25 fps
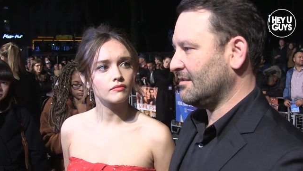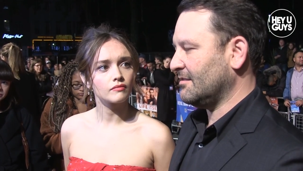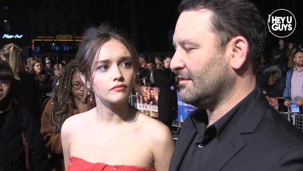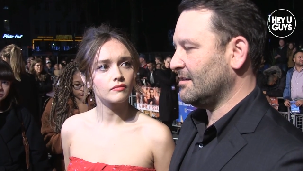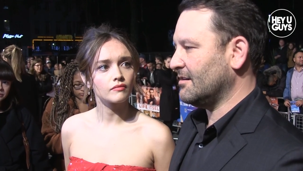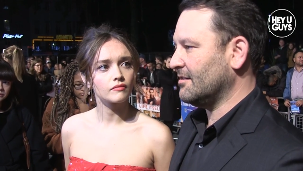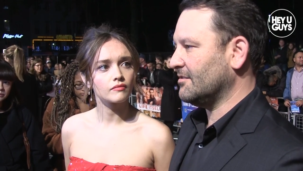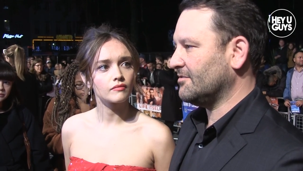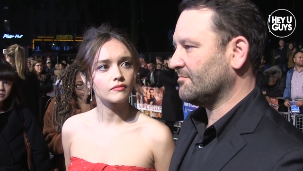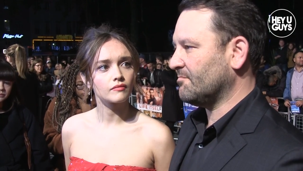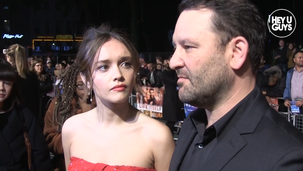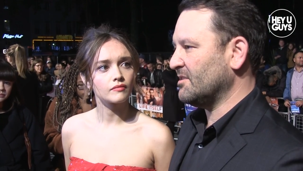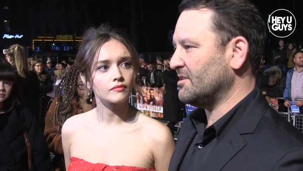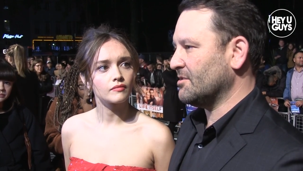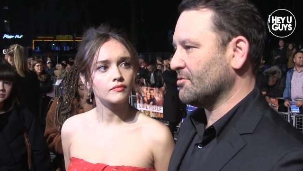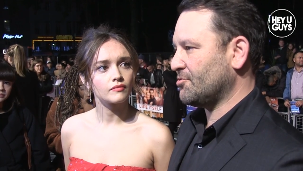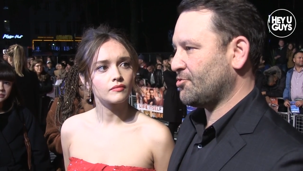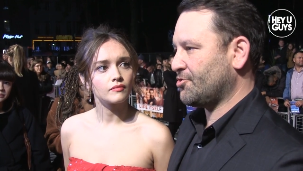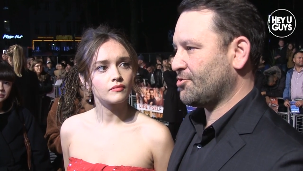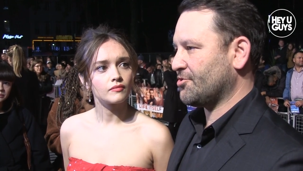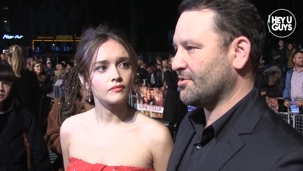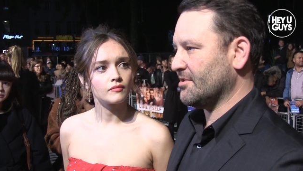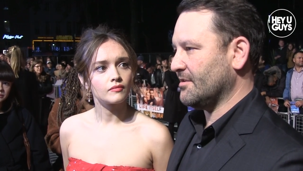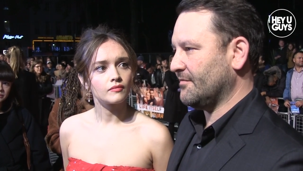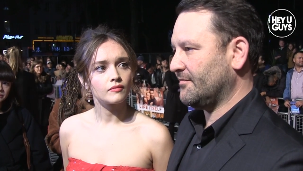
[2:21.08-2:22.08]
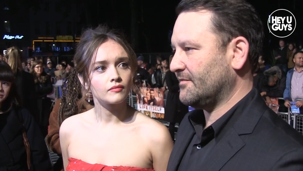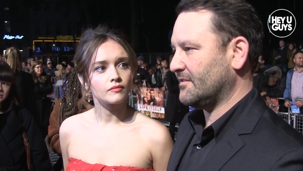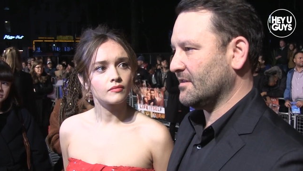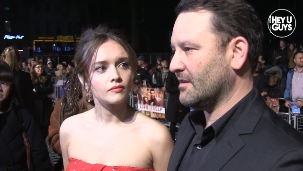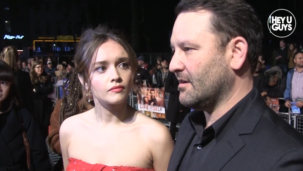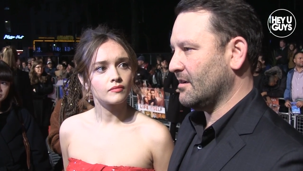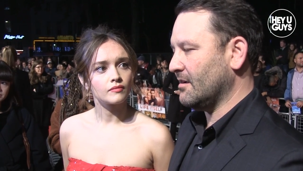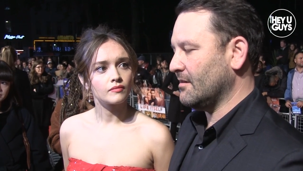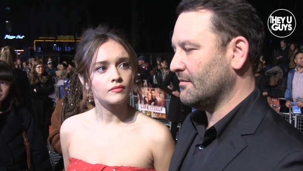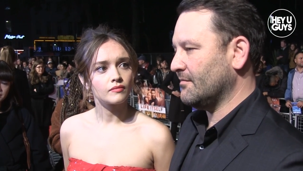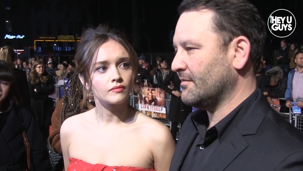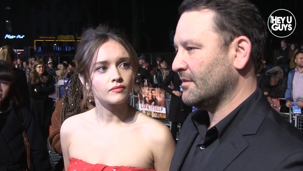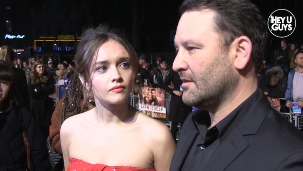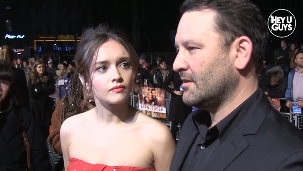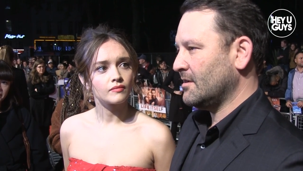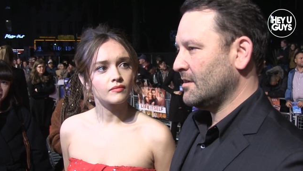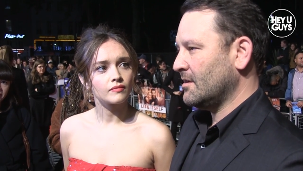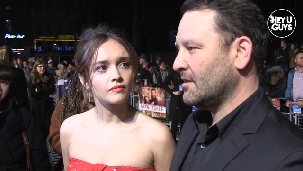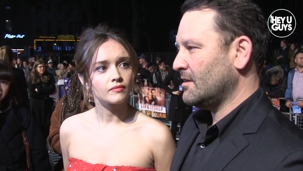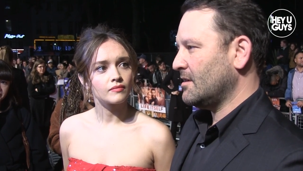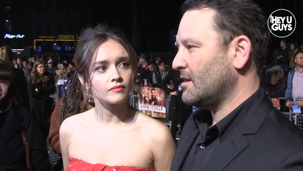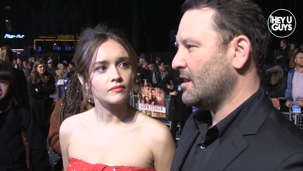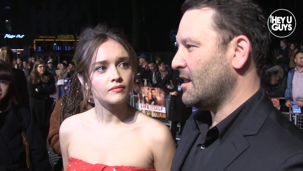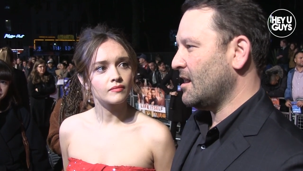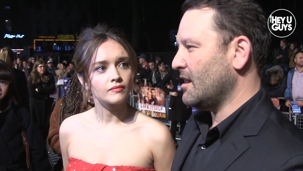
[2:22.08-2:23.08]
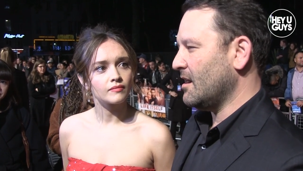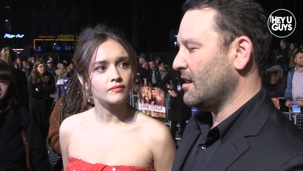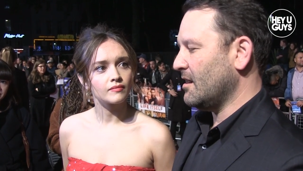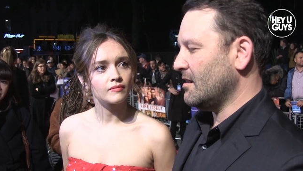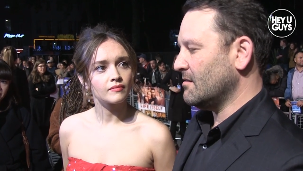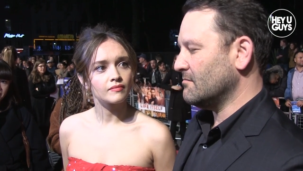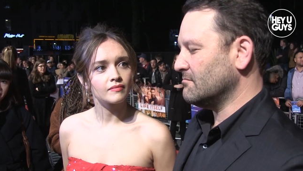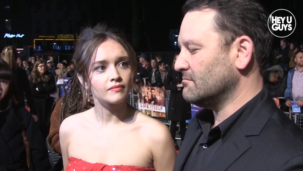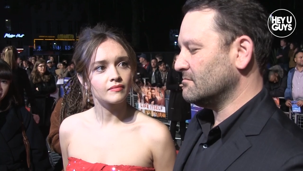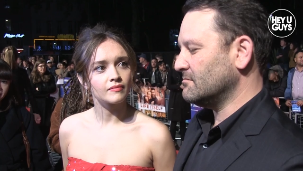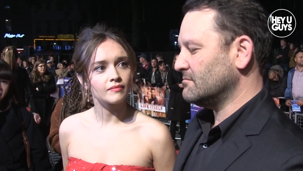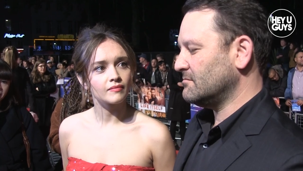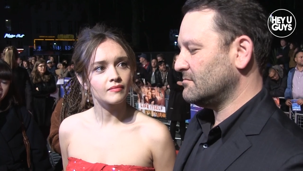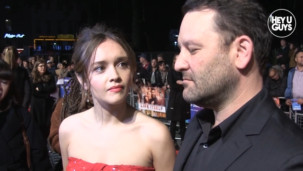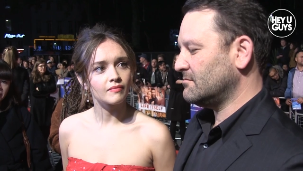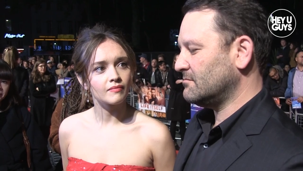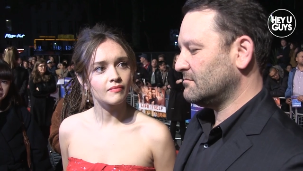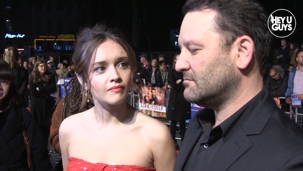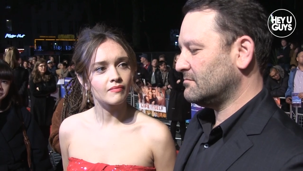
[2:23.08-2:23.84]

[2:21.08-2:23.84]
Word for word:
Speaker 1: there's been a shift of um,